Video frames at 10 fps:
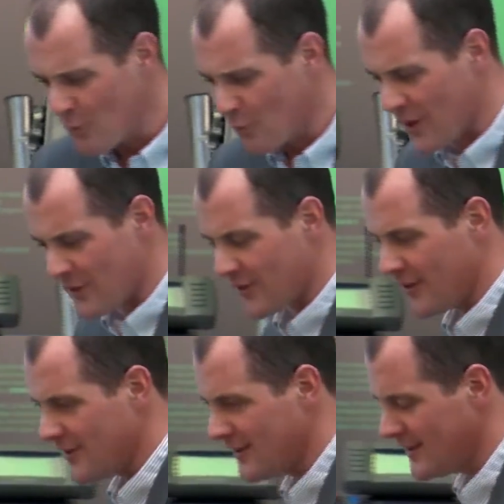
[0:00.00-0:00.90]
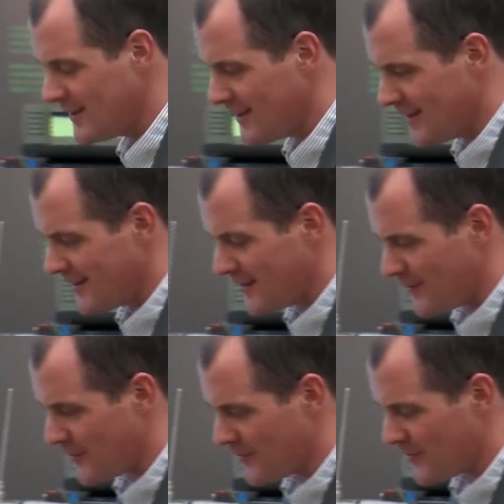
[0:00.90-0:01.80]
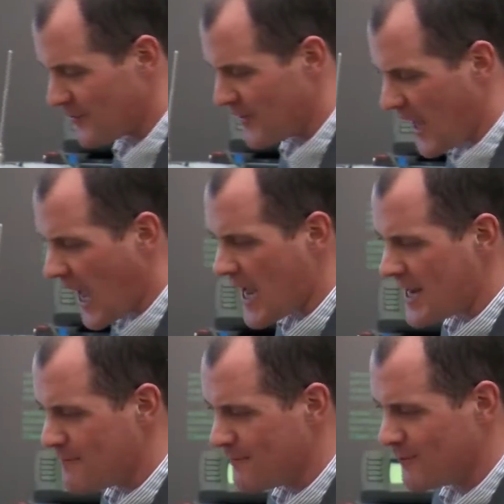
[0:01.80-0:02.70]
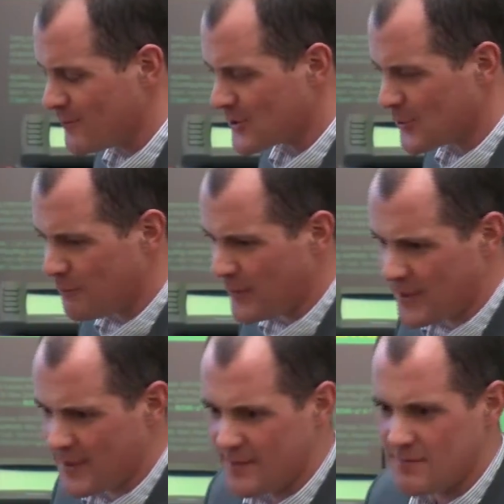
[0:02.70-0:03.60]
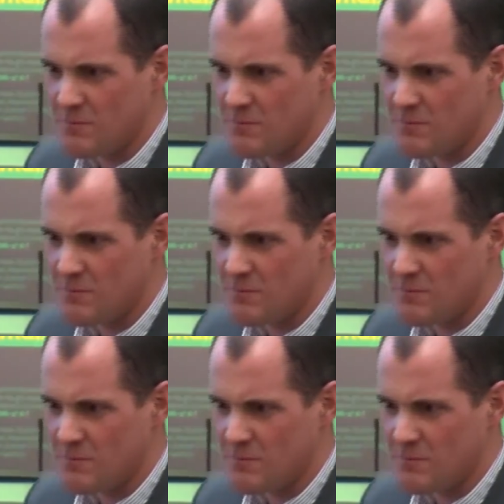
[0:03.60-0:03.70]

with the aim to be